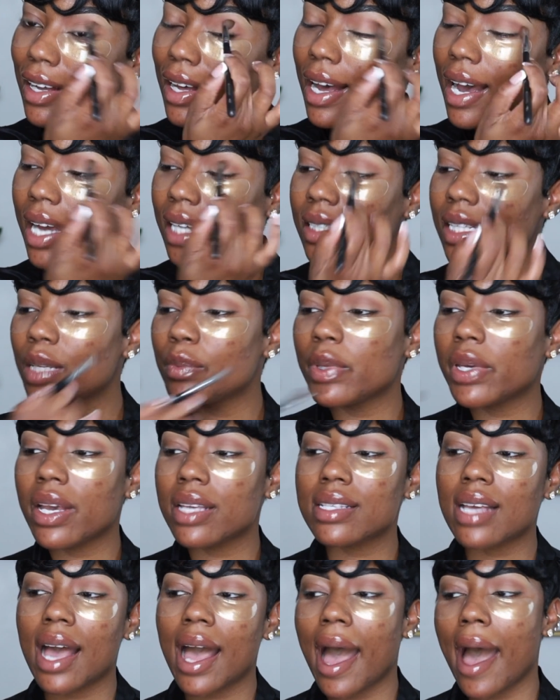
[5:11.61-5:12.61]
I think
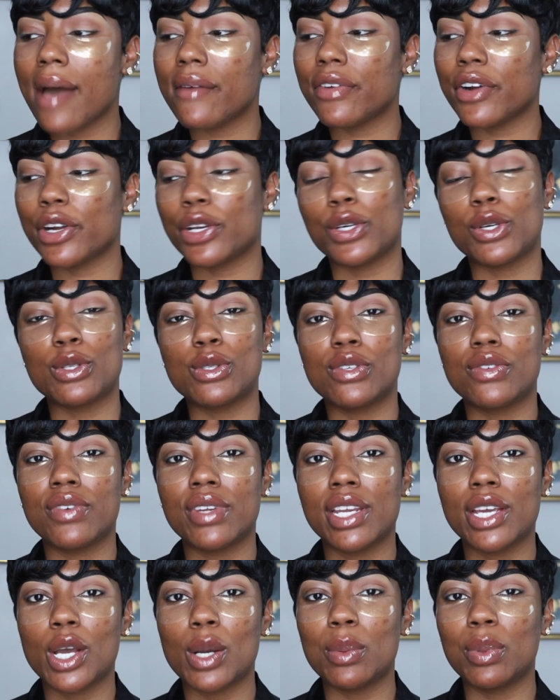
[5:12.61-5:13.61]
because I have her YouTube
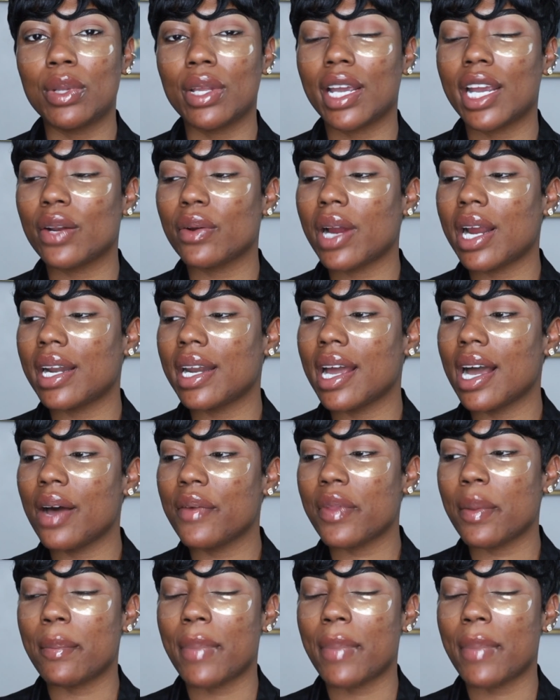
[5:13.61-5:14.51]
video playing right now in the